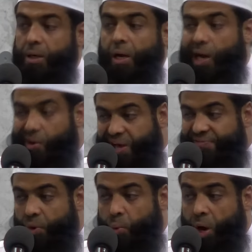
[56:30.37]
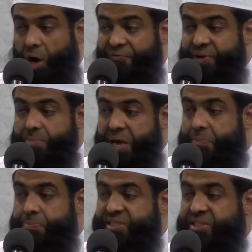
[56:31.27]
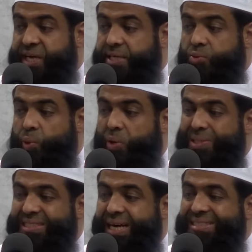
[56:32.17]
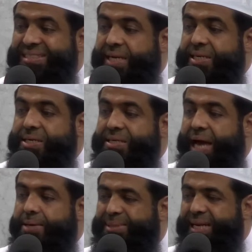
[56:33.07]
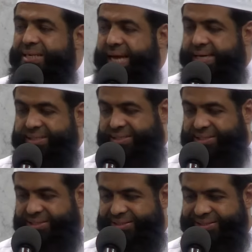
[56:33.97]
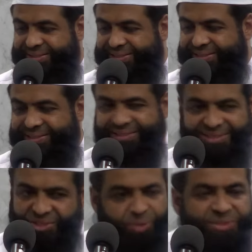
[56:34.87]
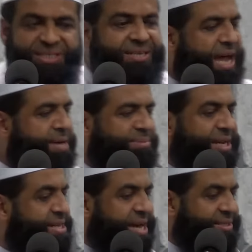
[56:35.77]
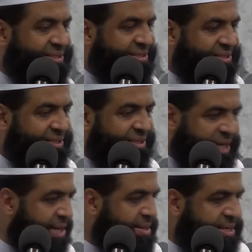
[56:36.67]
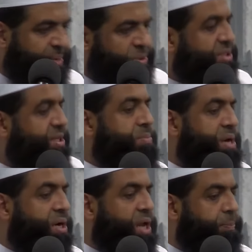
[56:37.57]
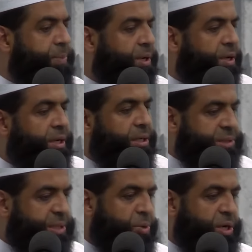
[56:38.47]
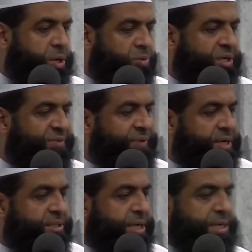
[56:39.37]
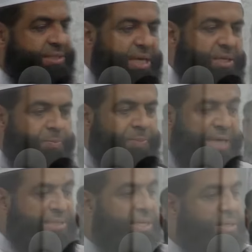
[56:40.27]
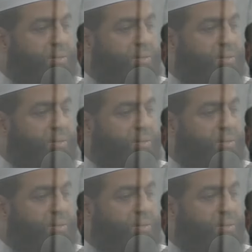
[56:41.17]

However, we often make mistakes when we start setting times and dates. Don't set times and dates. The other day somebody sent me a clip, somebody quoted a verse and he started, I said,